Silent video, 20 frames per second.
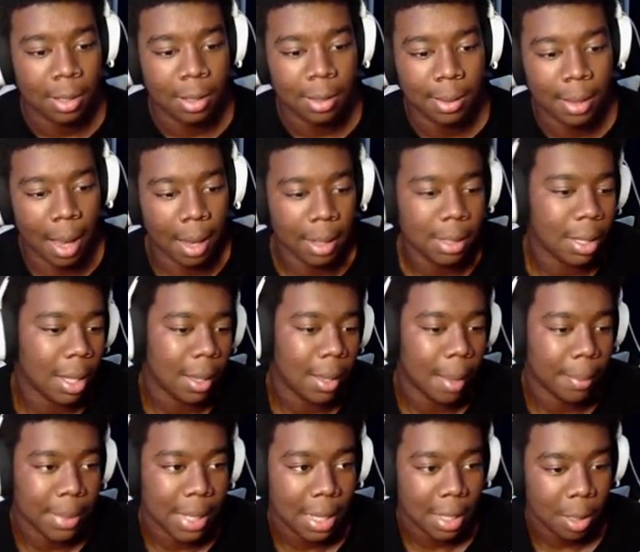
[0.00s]
I tell, I'm
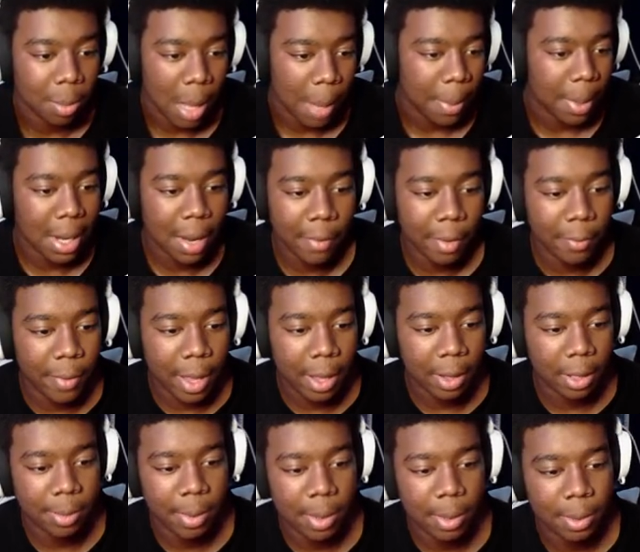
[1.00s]
telling you, paper never
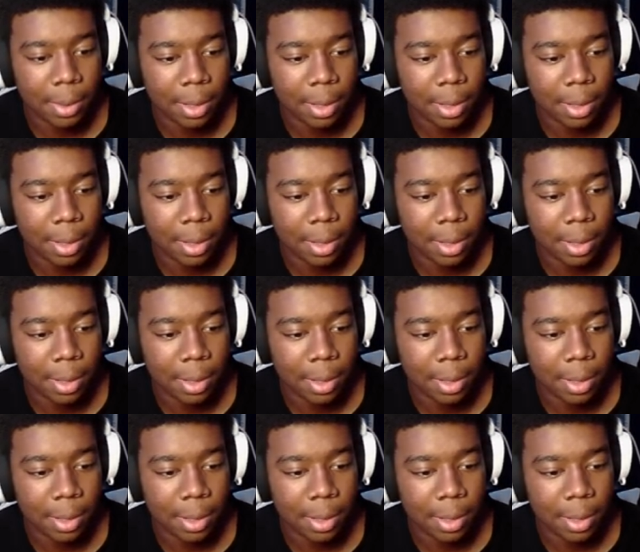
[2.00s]
fails, bro.